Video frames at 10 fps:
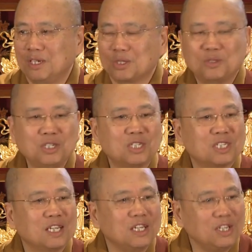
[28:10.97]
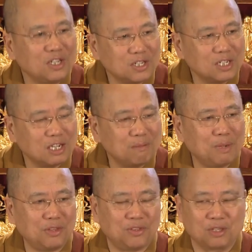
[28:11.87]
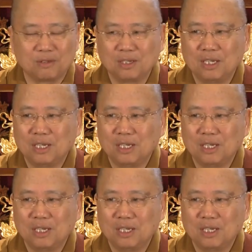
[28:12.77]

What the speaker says: So this is an easier method.